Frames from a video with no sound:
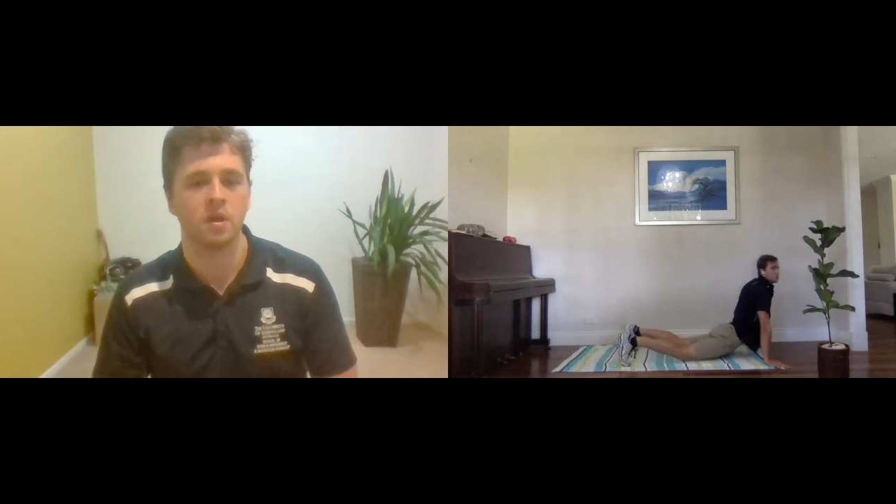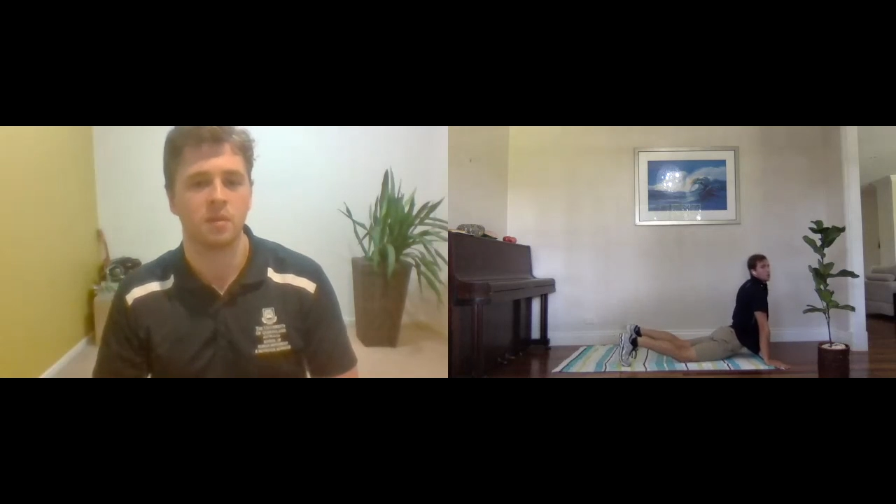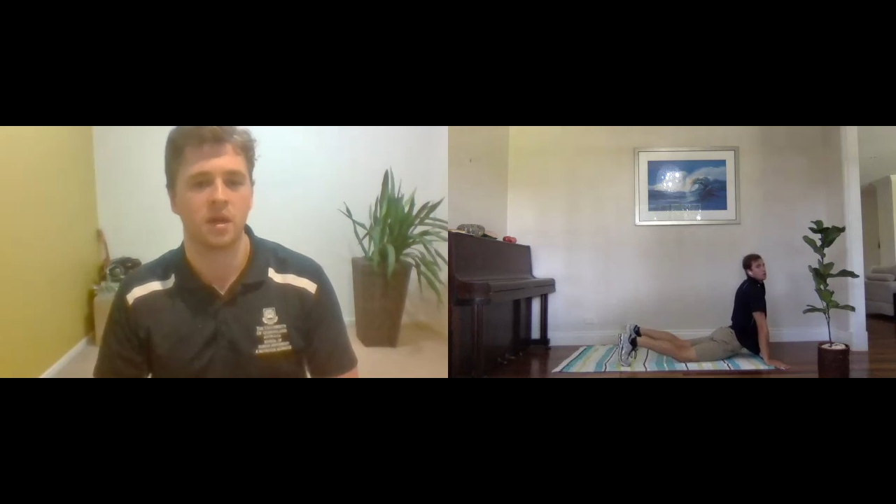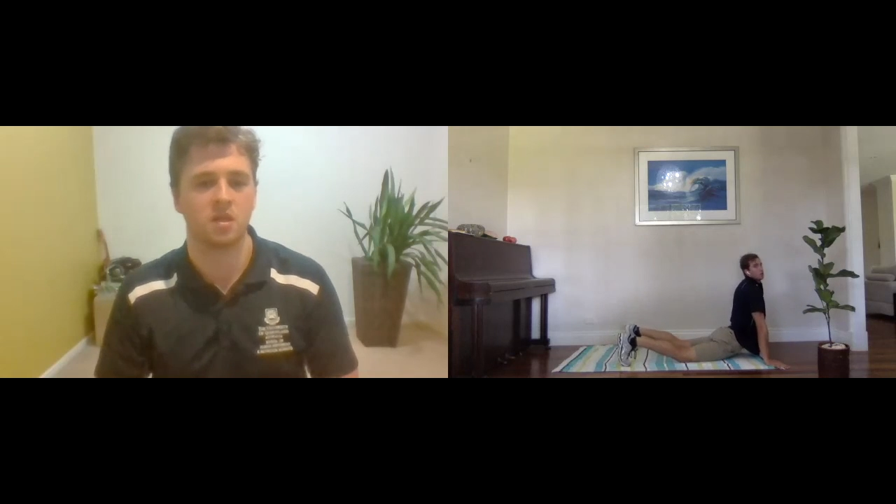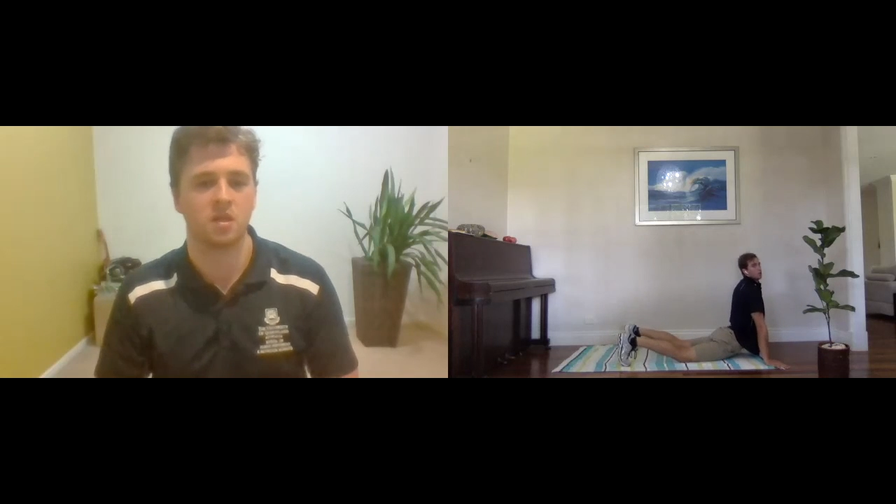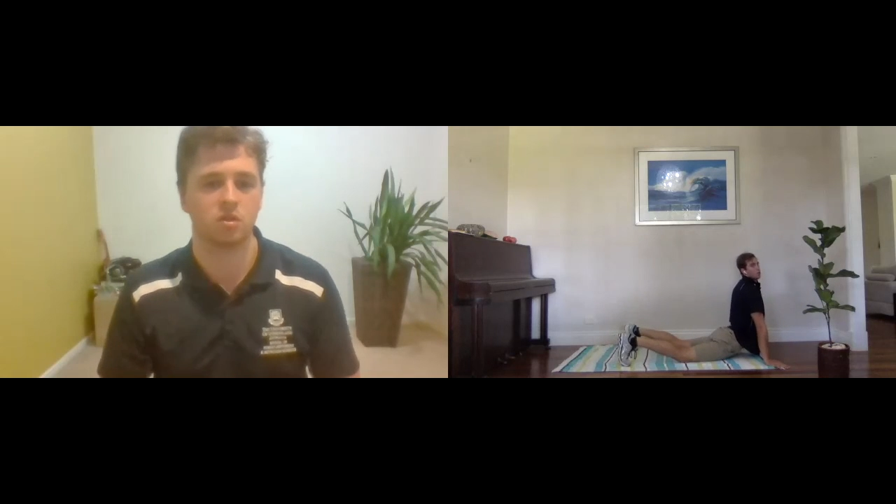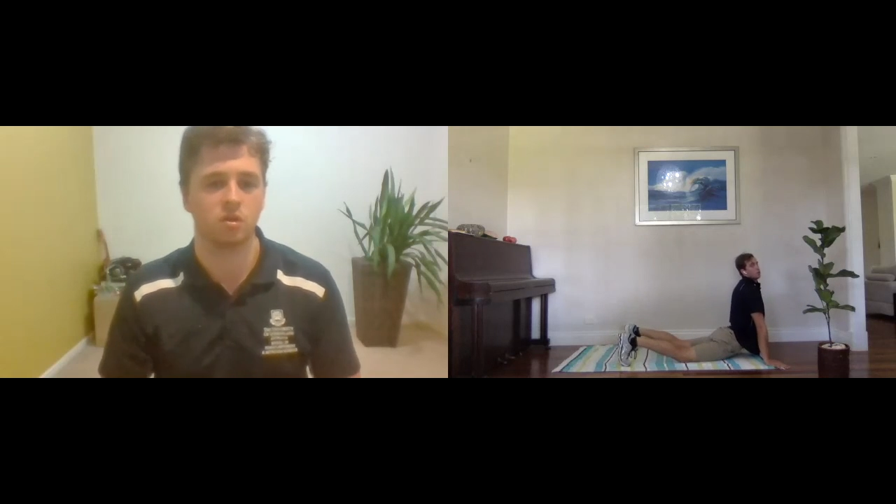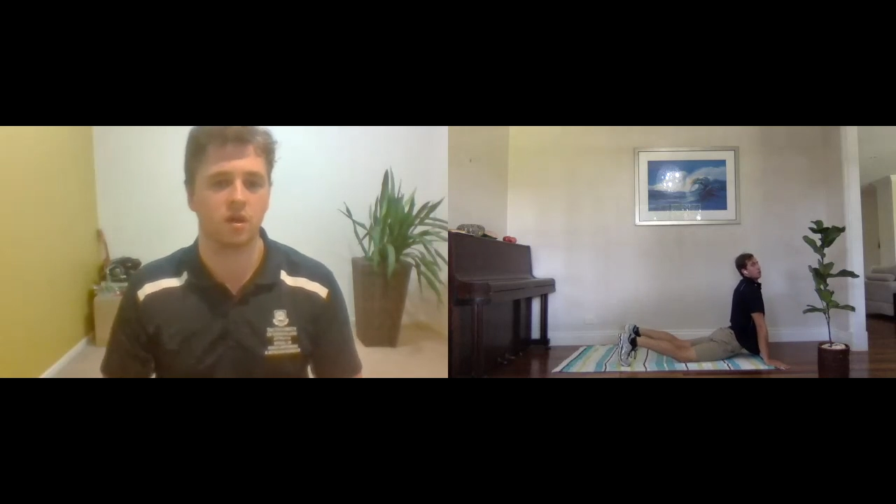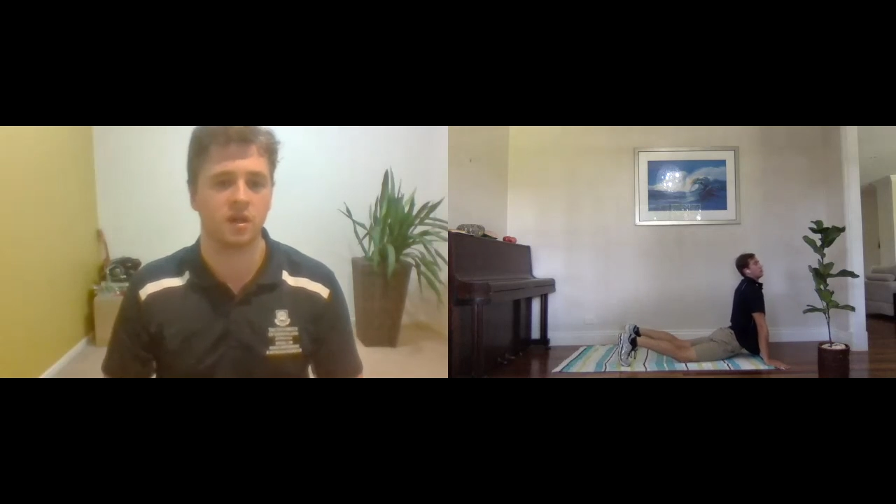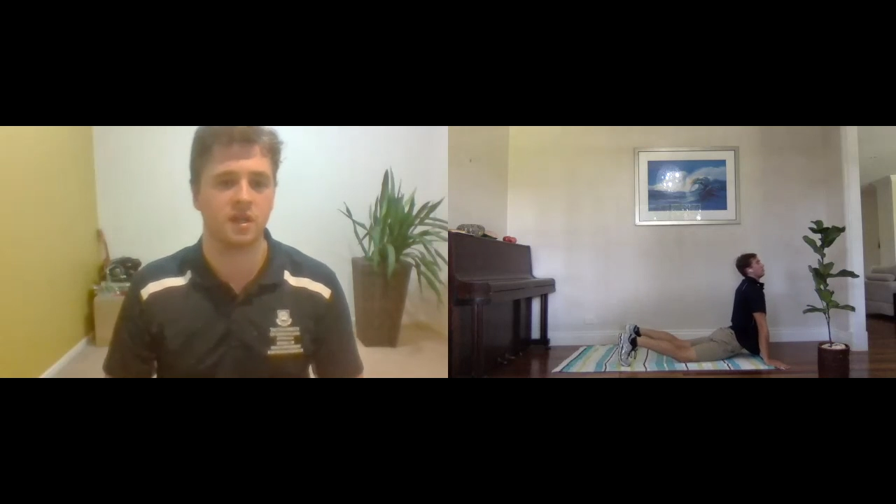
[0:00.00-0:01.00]
Making
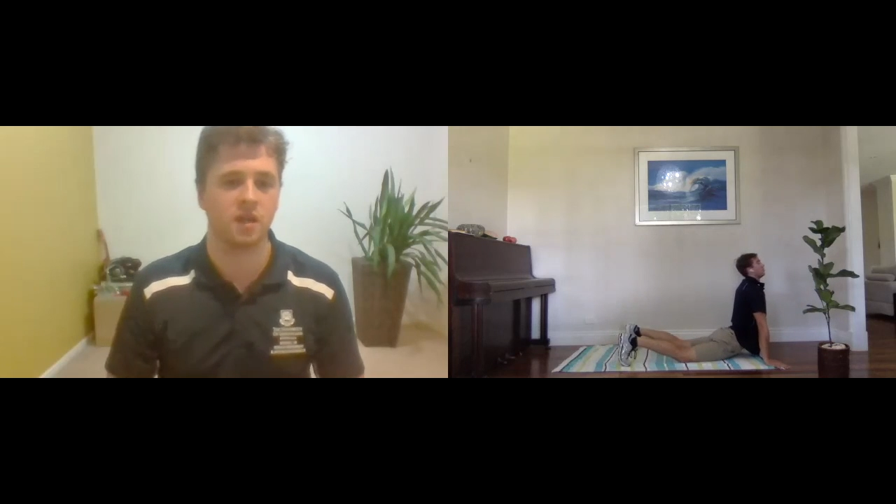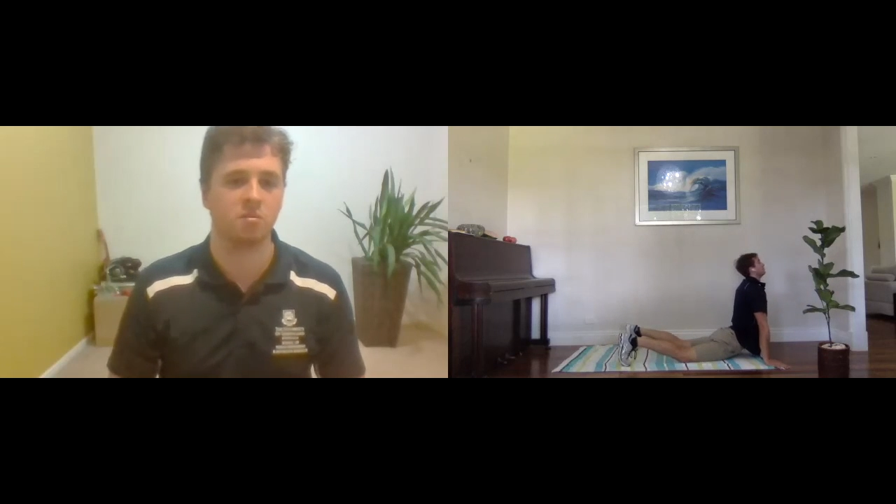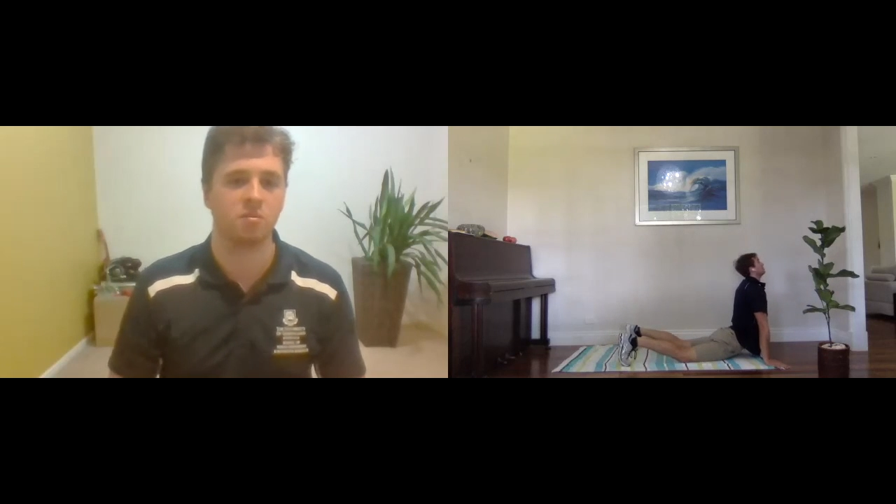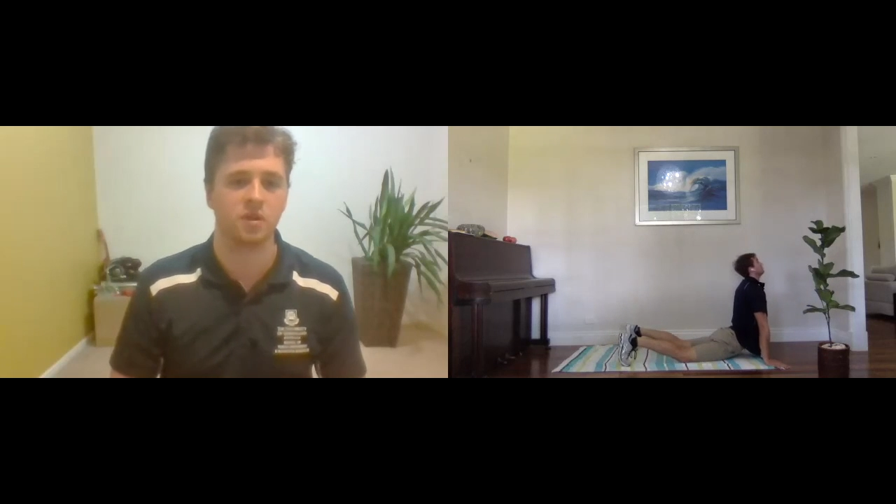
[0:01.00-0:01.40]
sure, again,